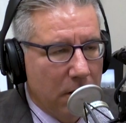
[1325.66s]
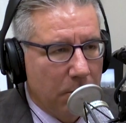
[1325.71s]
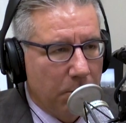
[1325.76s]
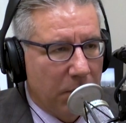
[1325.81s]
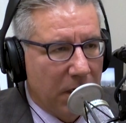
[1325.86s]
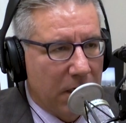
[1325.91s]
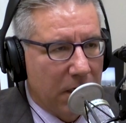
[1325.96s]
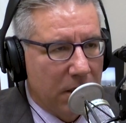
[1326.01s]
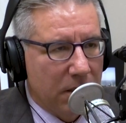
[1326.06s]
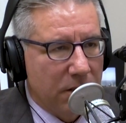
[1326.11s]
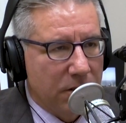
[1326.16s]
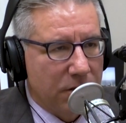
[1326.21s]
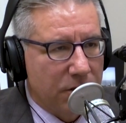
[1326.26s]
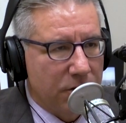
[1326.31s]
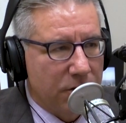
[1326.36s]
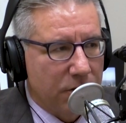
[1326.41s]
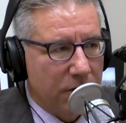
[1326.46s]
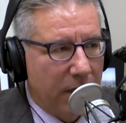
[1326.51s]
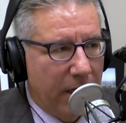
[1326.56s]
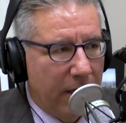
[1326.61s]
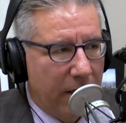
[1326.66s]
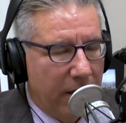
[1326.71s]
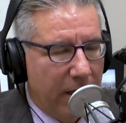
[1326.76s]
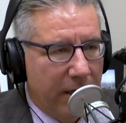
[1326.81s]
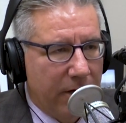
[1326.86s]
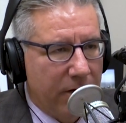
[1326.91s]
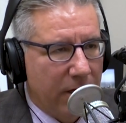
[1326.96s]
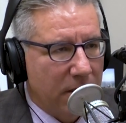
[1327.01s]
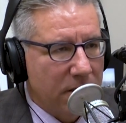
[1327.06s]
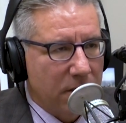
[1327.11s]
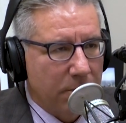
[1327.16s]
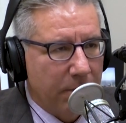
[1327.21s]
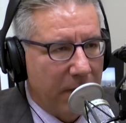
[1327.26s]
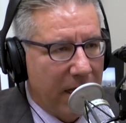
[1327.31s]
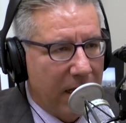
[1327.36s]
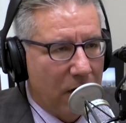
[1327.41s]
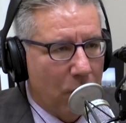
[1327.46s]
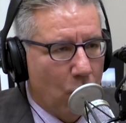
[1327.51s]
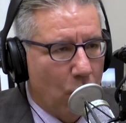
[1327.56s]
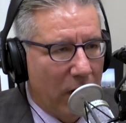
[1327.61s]
Because it doesn't
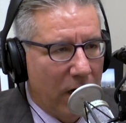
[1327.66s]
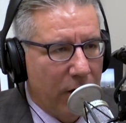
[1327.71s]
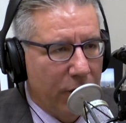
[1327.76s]
matter where